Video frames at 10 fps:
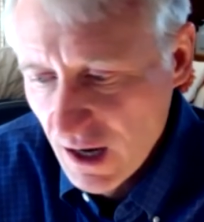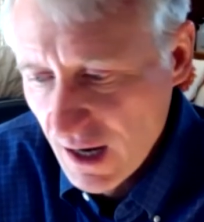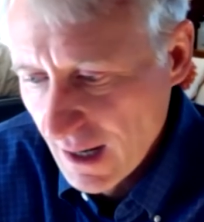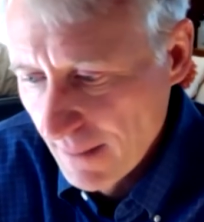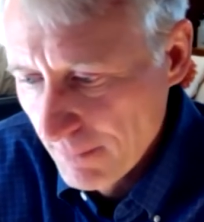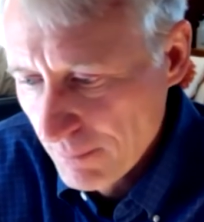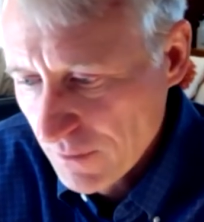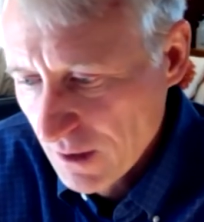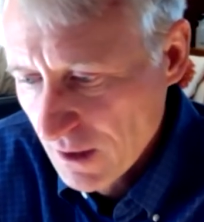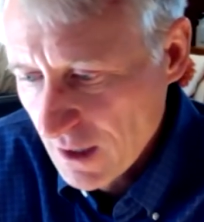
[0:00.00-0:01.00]
Um,
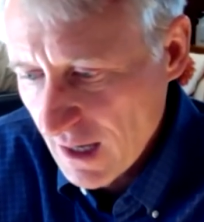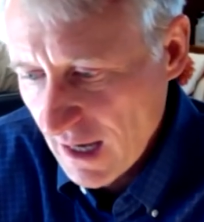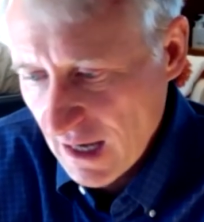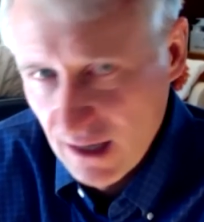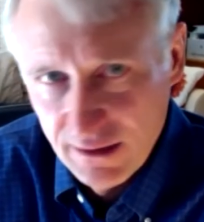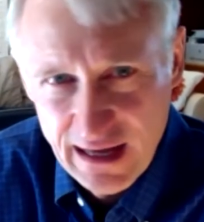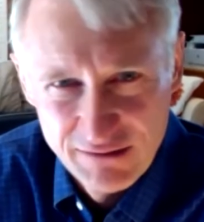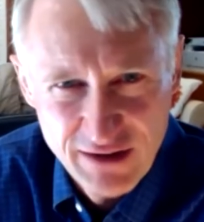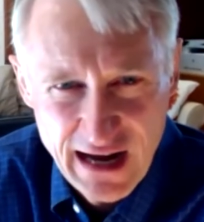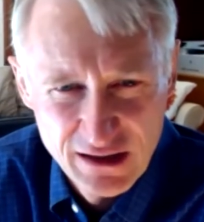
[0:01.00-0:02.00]
and
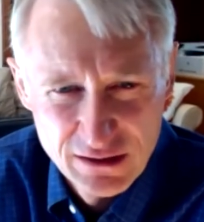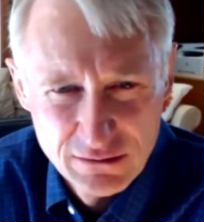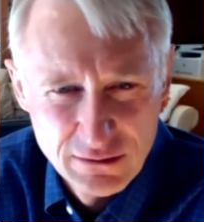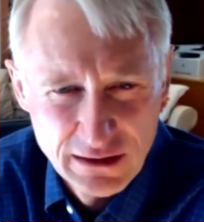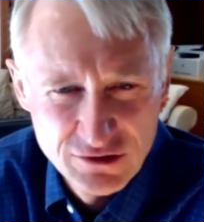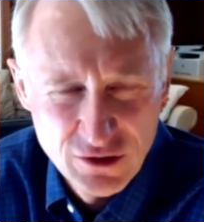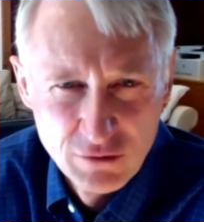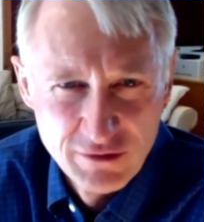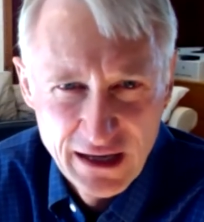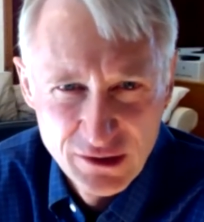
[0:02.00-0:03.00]
that value, that total
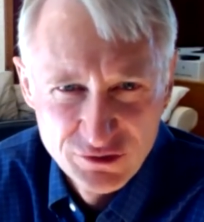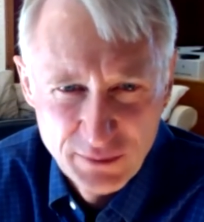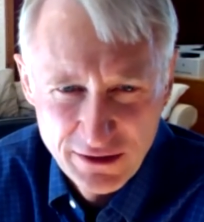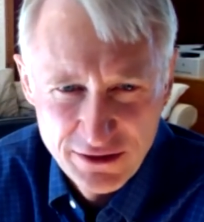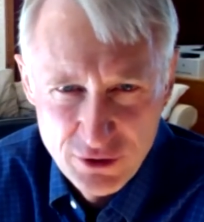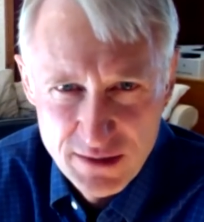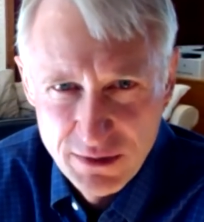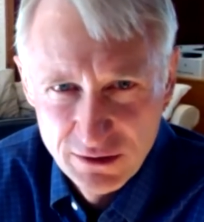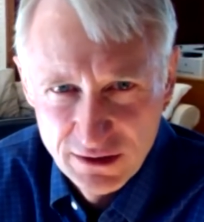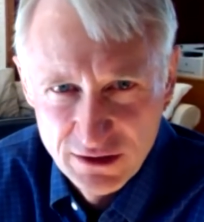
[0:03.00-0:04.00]
value is about $30
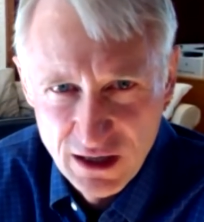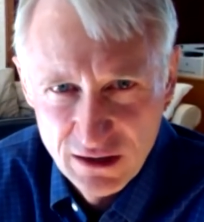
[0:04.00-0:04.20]
billion.